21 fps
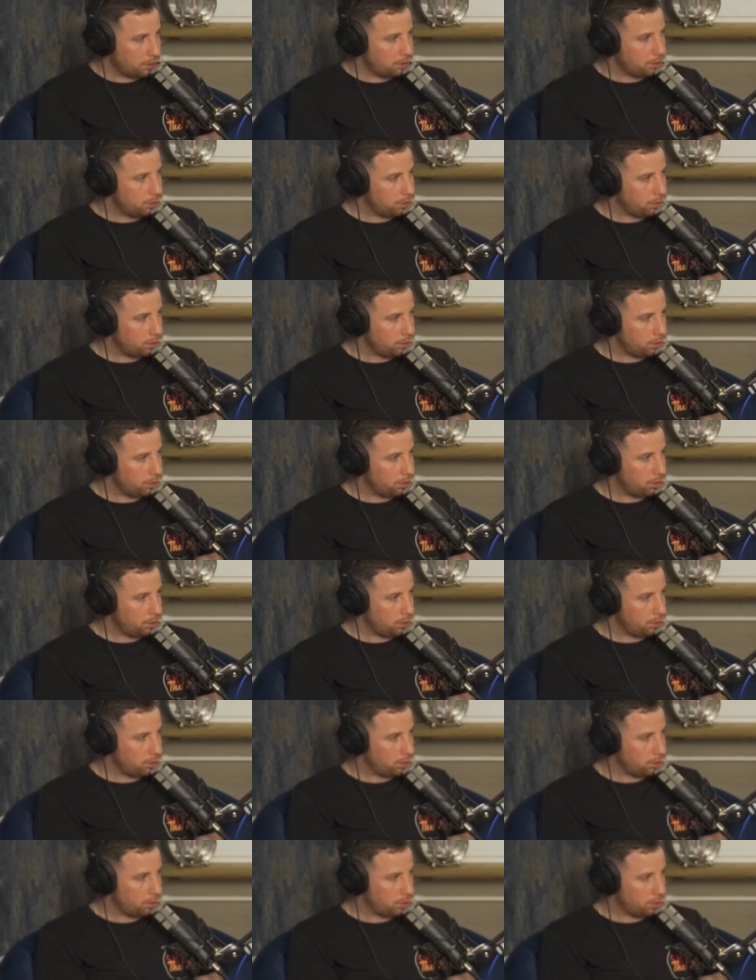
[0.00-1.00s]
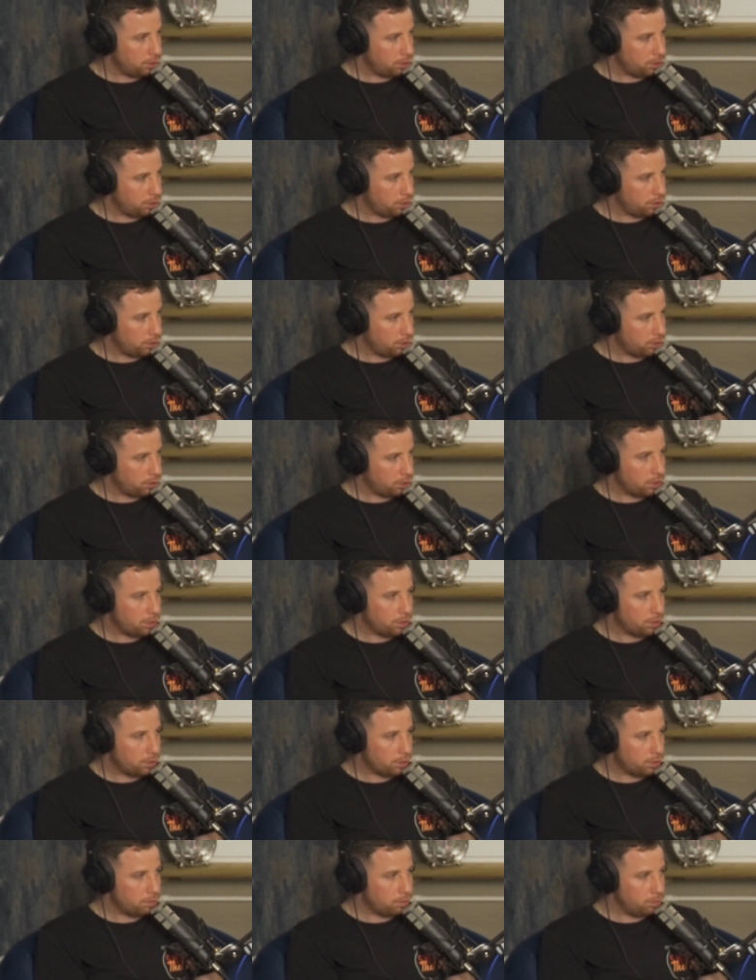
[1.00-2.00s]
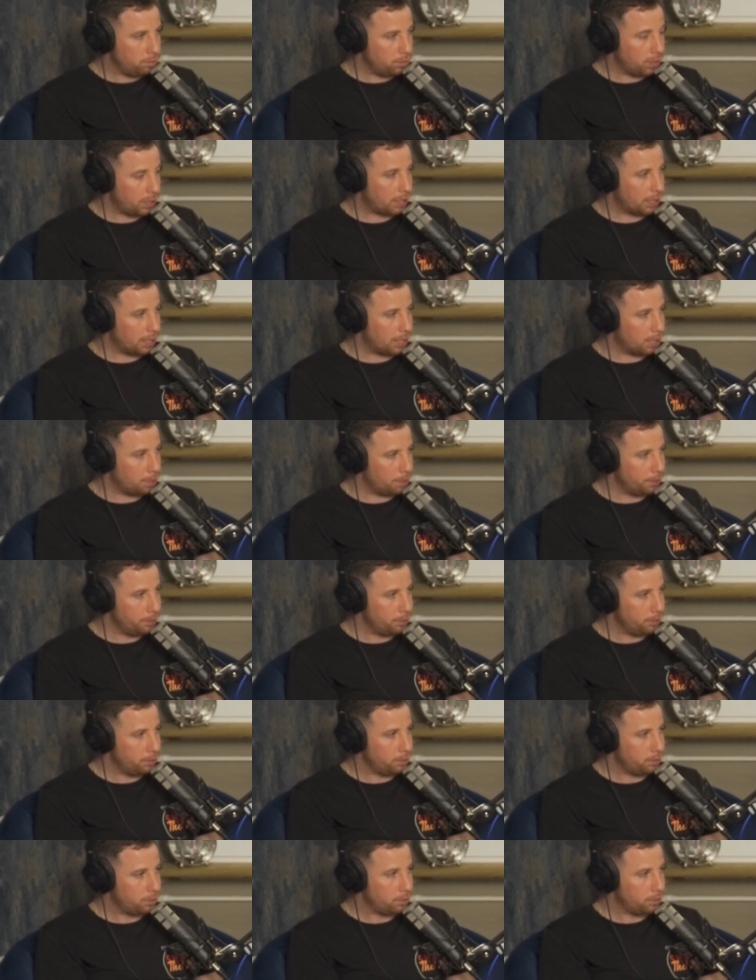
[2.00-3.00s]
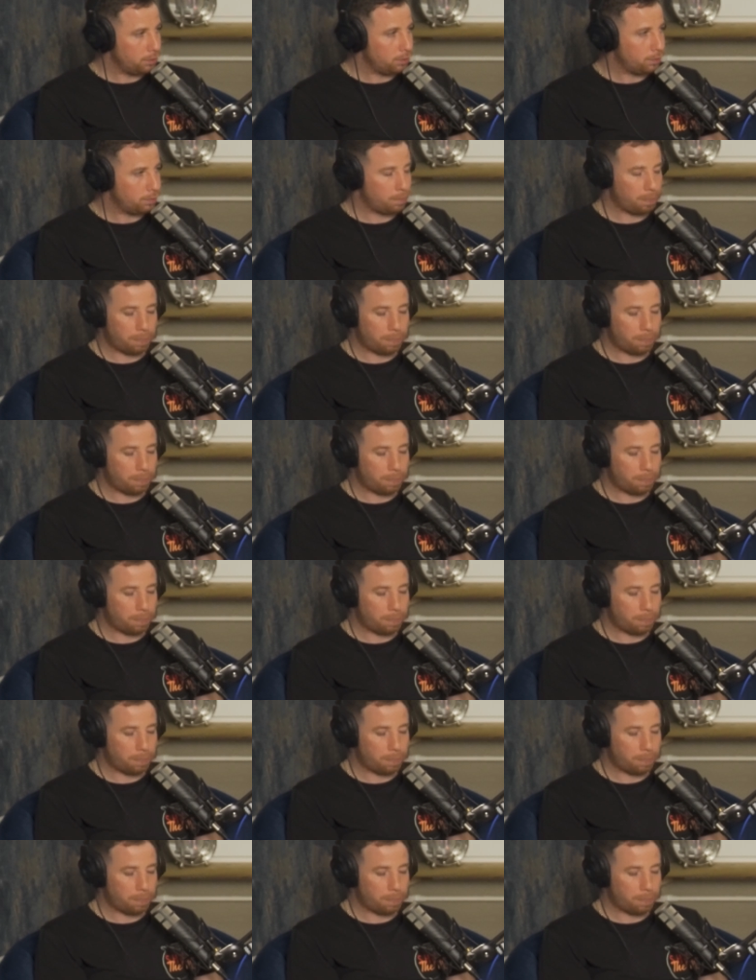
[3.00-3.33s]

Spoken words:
Yeah, we were trying to fucking just stay alive, lad.